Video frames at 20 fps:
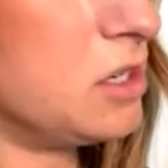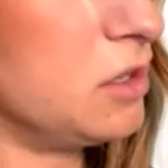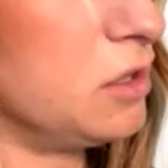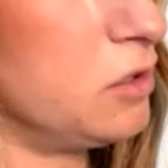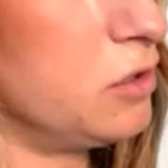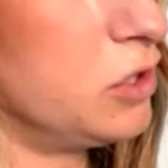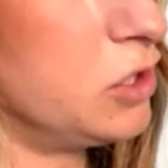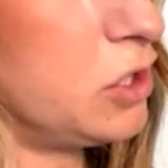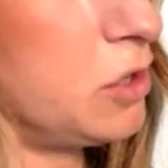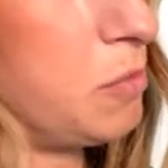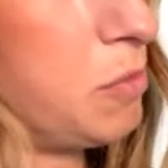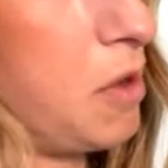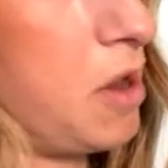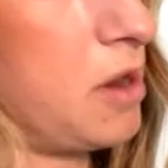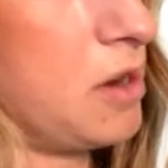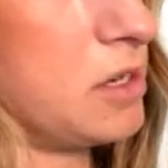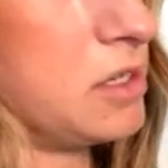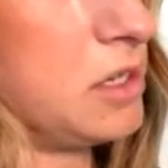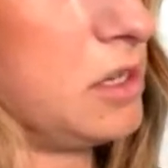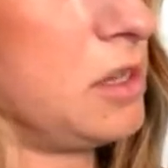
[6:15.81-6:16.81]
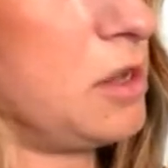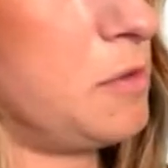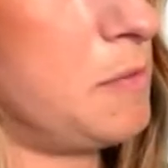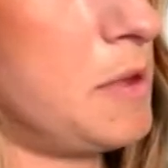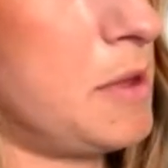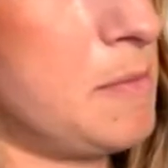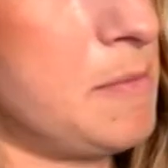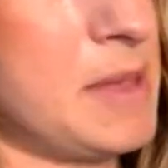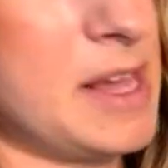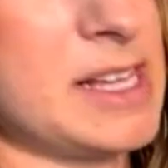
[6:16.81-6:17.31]
dilutes your product a little
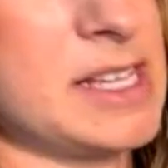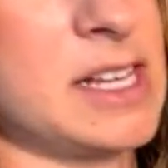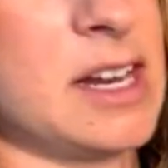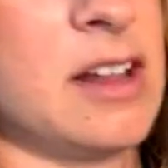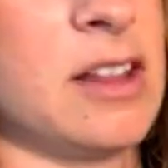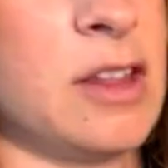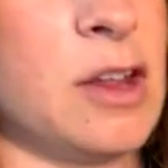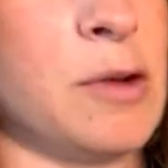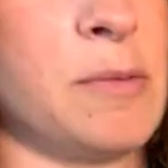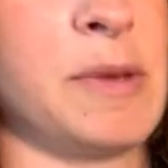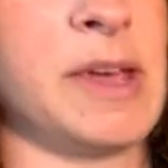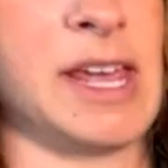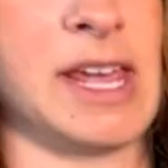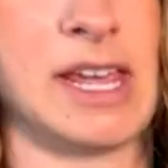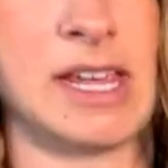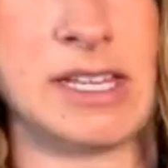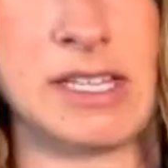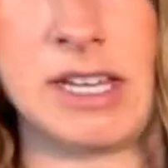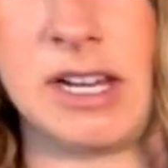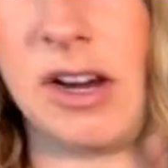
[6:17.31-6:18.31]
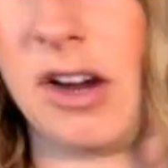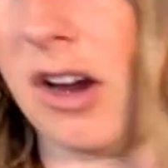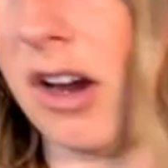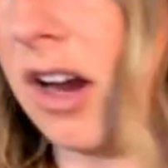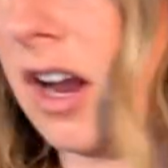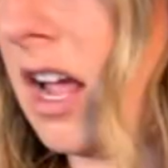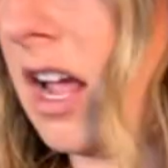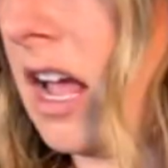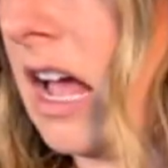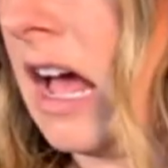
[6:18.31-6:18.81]
bit, makes it a little bit easier
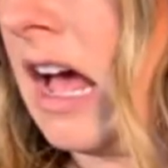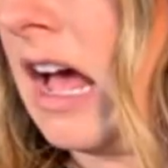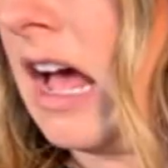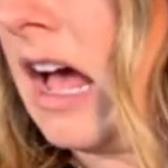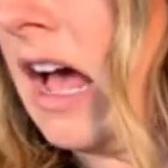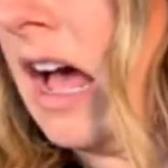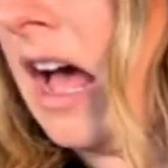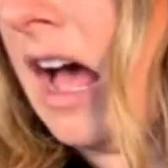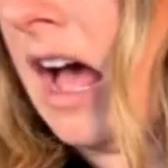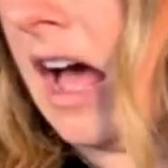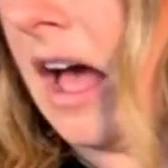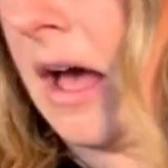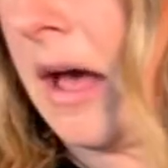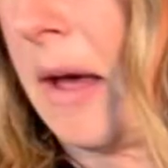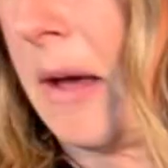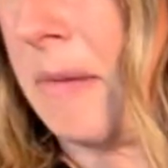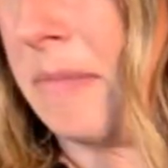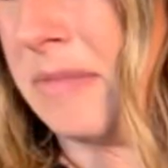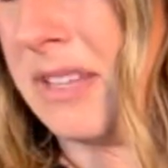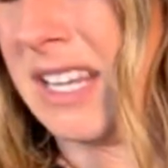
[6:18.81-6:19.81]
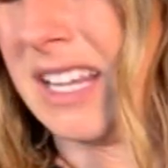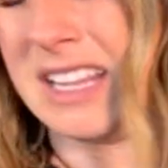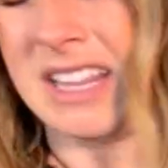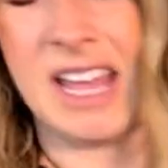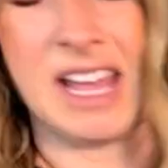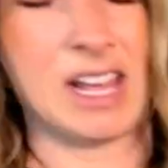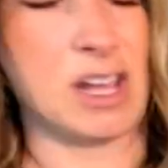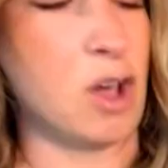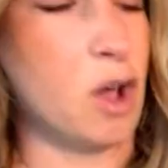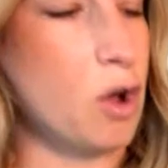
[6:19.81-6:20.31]
to
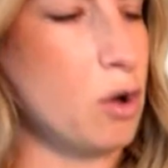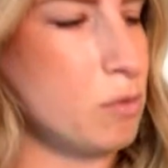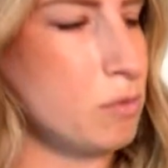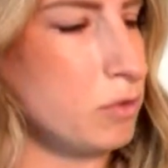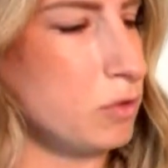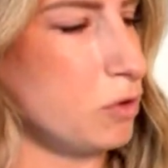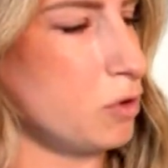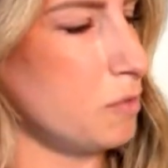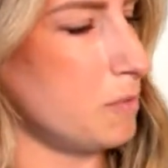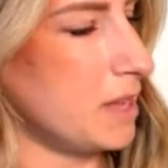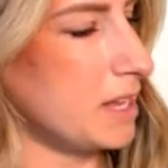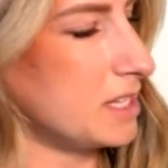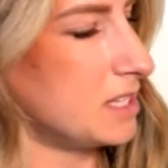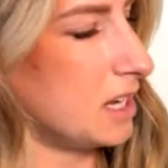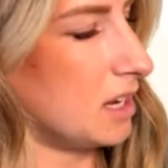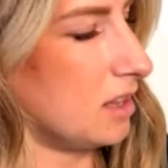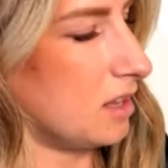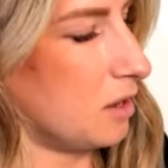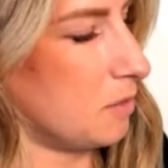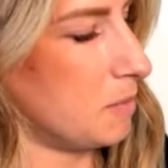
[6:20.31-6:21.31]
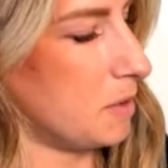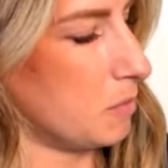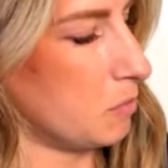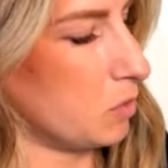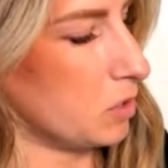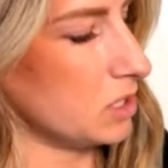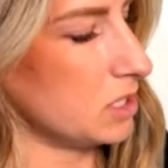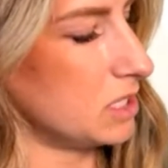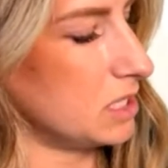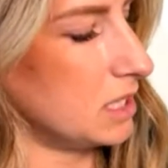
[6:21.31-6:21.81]
like comb through, makes it a little bit
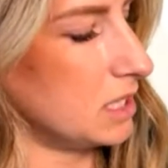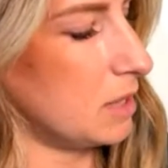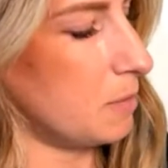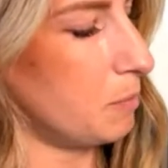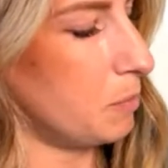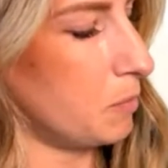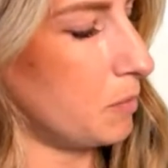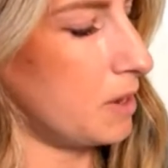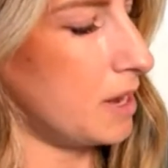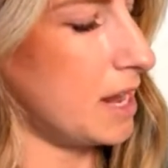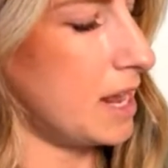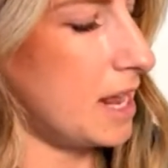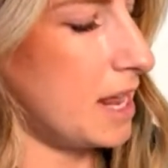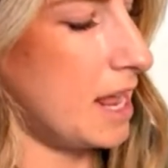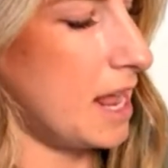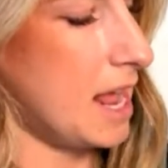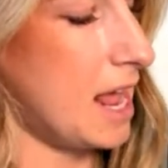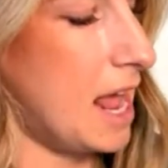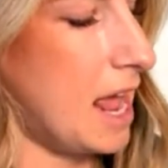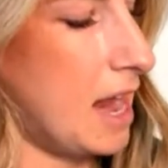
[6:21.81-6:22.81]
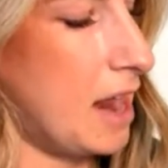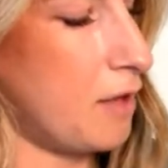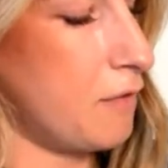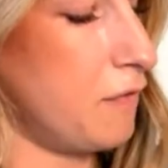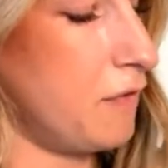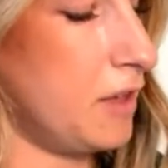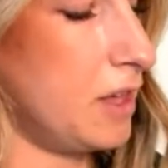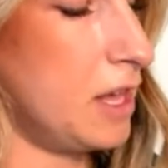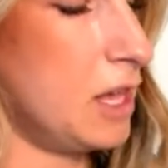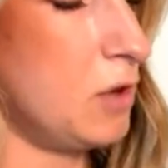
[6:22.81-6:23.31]
more slippery, and I
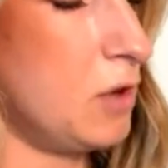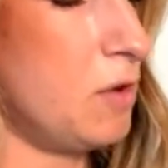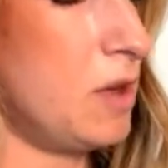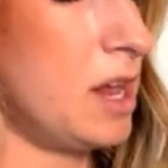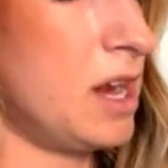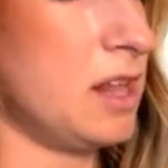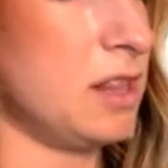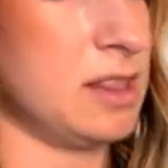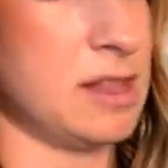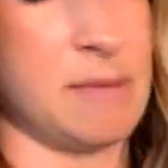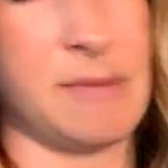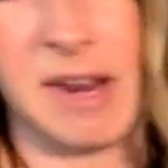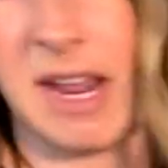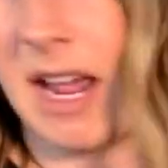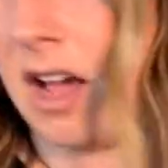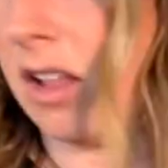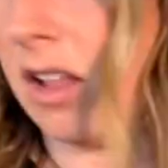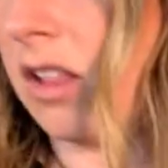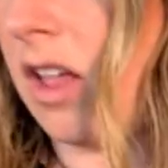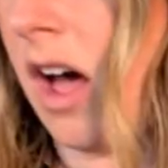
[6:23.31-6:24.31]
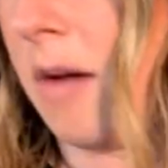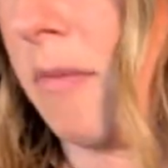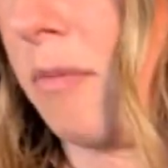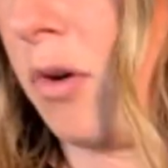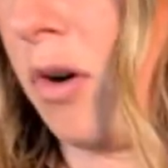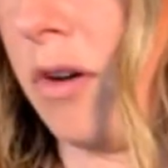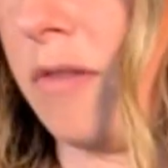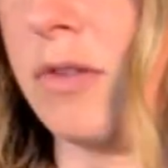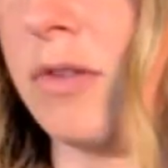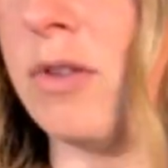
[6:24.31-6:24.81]
feel like you can eliminate a lot
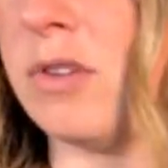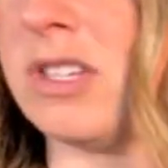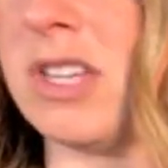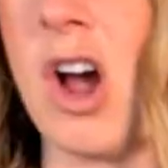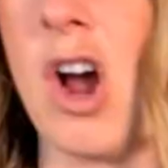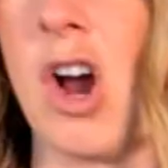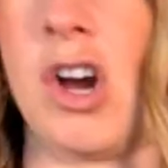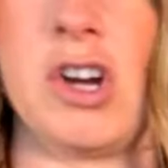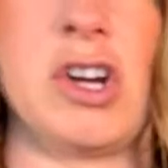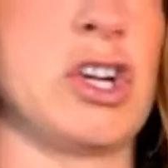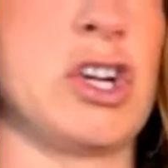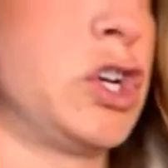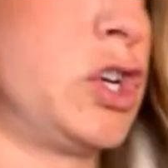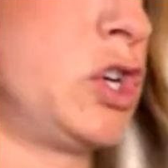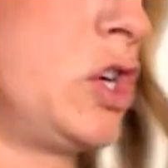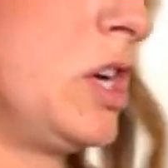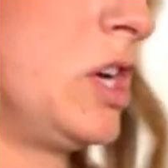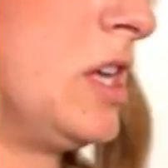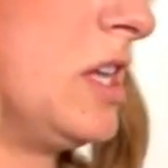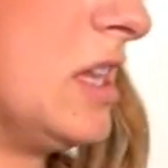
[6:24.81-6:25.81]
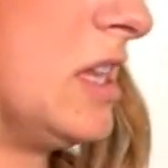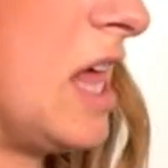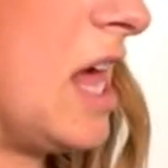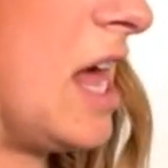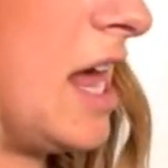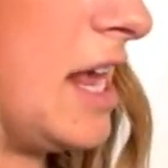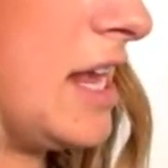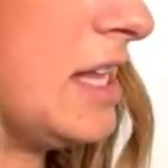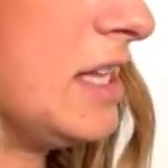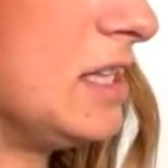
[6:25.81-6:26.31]
more of those harsh
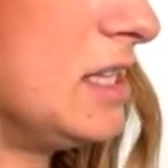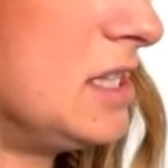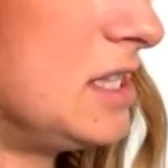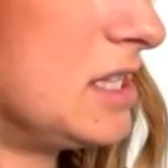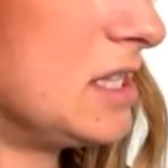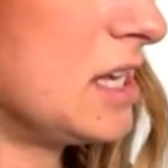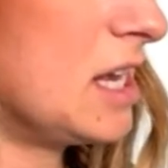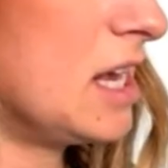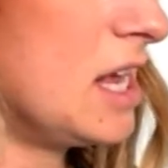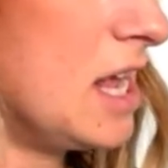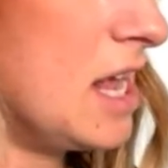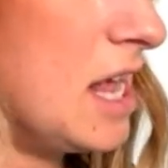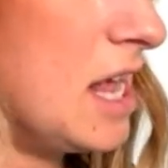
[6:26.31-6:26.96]
lines